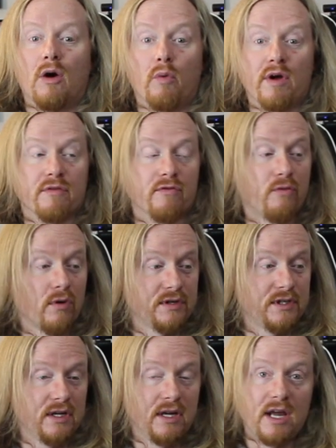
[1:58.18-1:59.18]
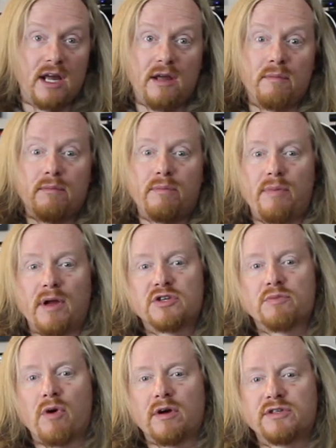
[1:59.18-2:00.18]
We have a 14-game
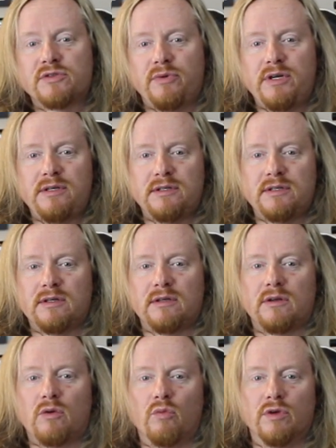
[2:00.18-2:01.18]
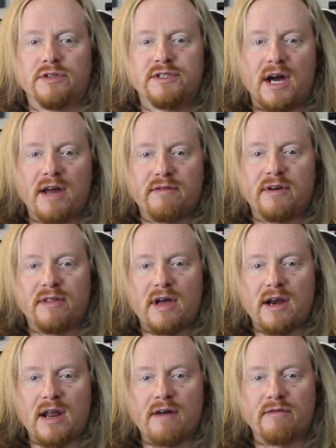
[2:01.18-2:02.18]
benchmark suite, and we'll dive into that
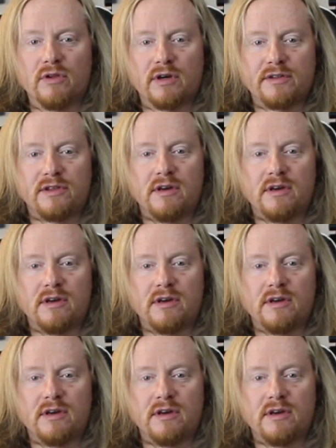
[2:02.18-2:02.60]
and have a look at the